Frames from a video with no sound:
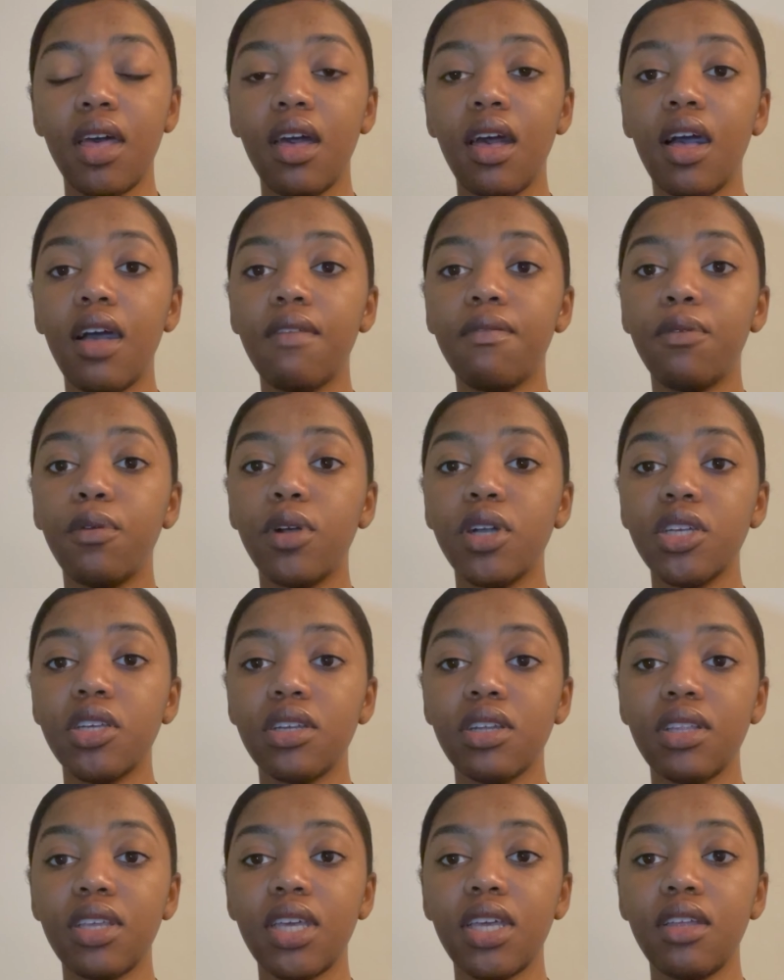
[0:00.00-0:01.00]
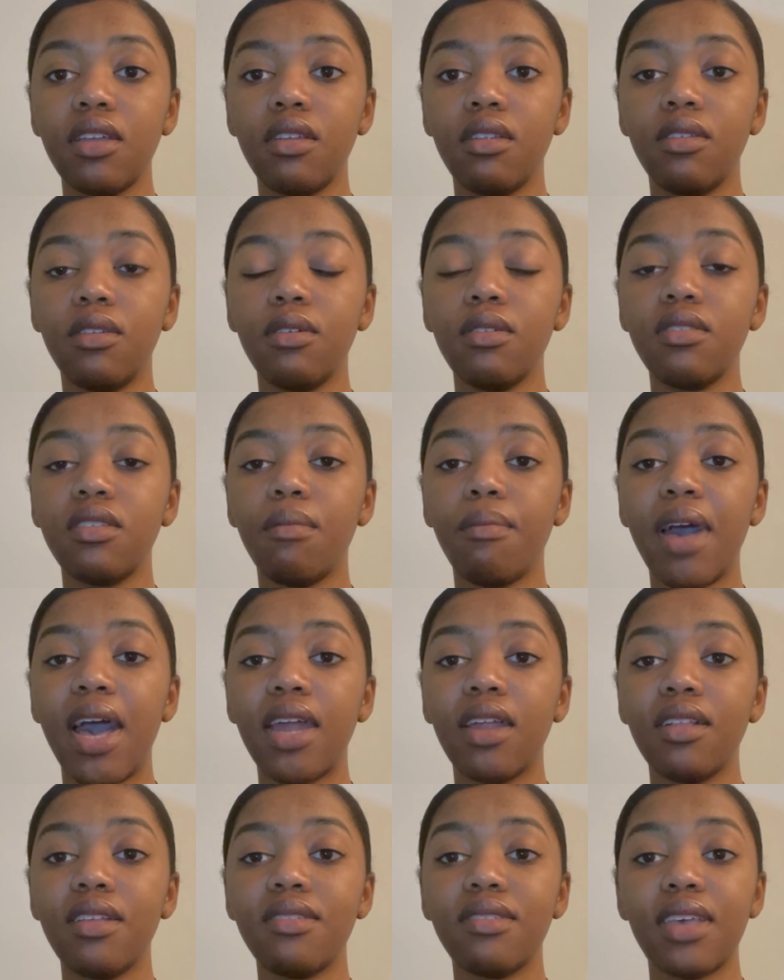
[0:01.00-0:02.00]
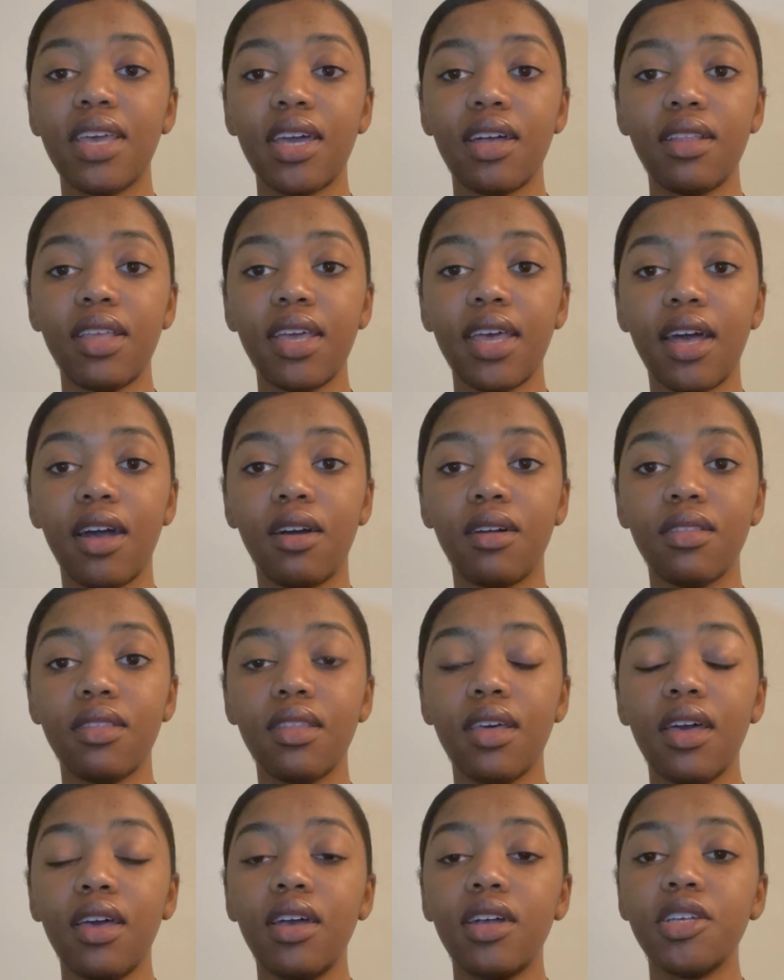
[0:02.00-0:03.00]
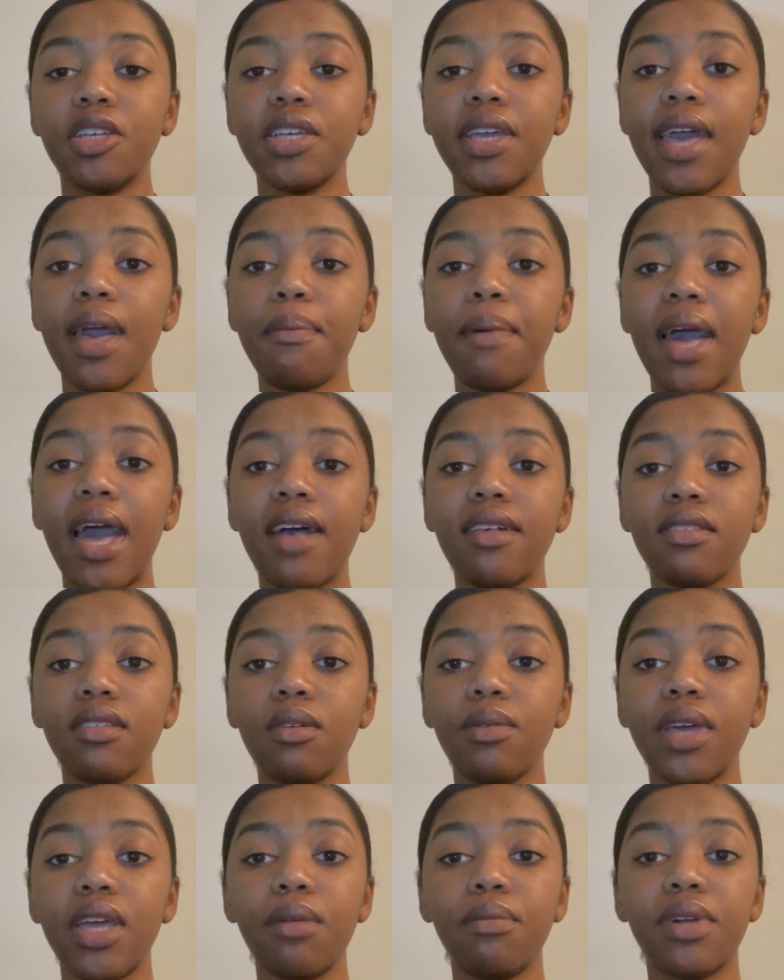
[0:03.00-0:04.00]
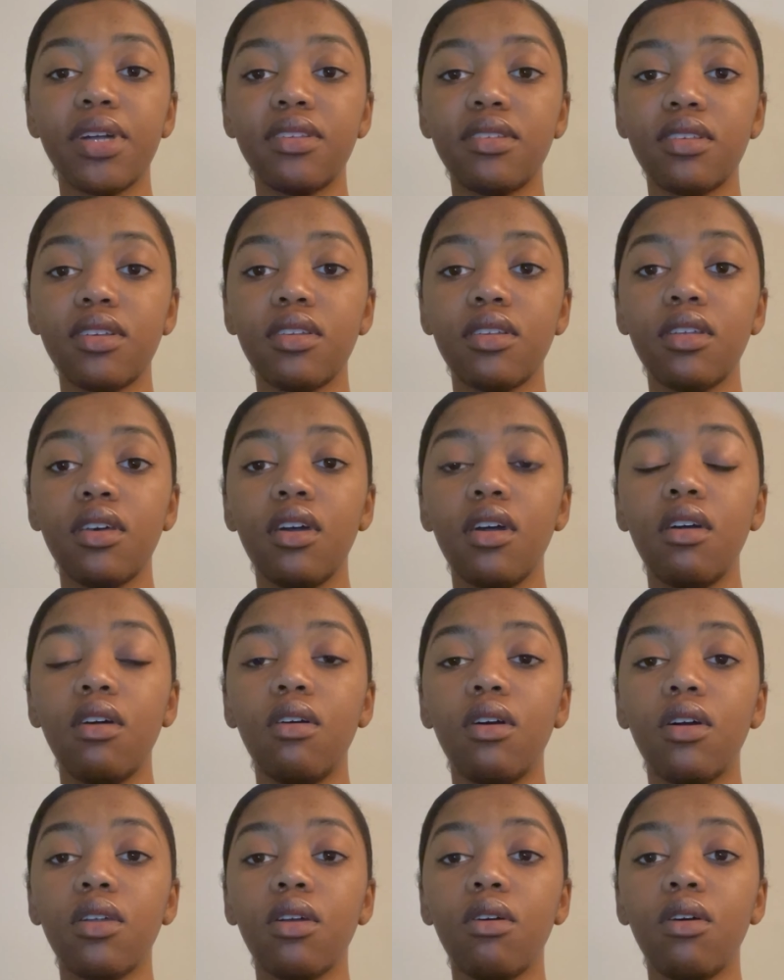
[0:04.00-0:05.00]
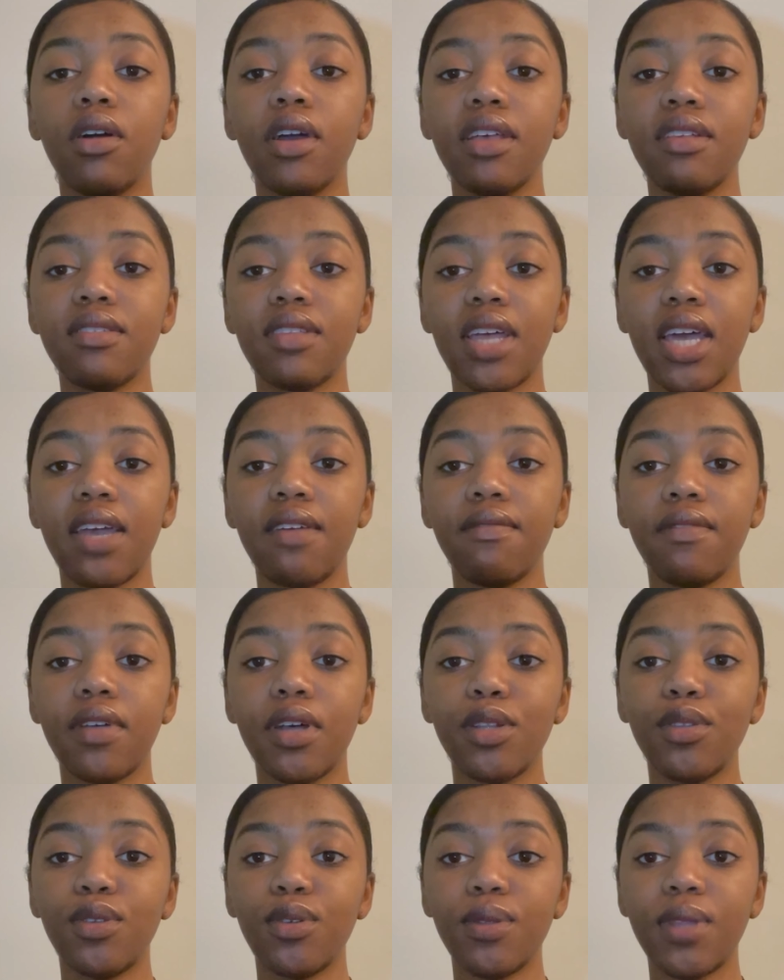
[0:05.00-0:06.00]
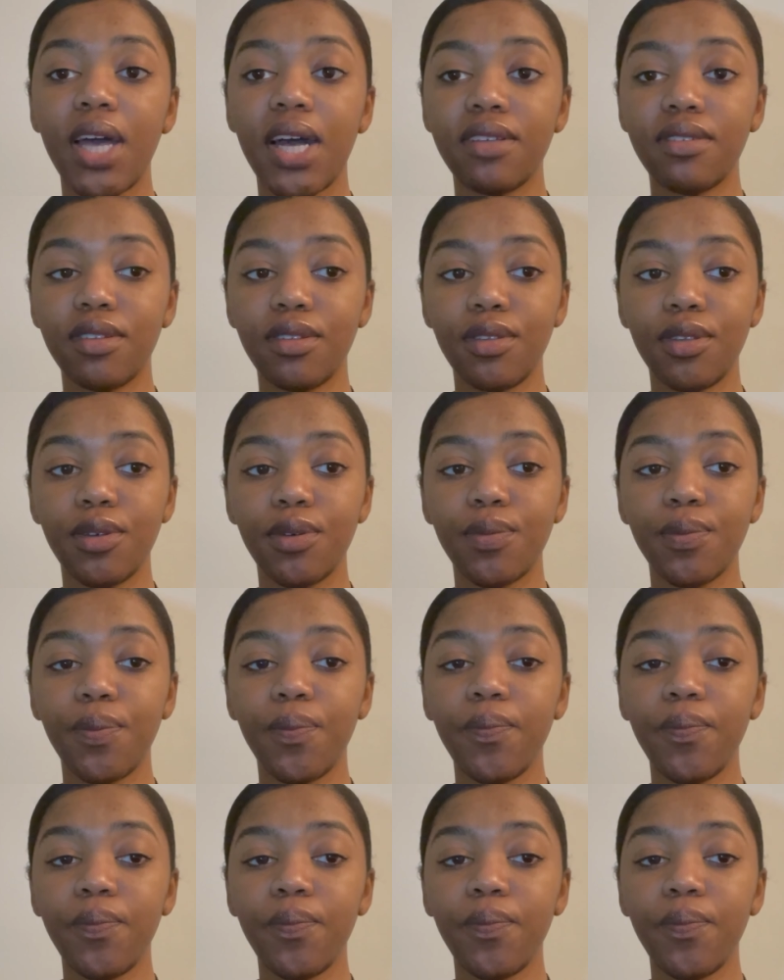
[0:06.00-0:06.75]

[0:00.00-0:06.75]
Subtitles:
Unfortunately, due to Madeline's ailing health, she had passed away in prison on August 9, 2002.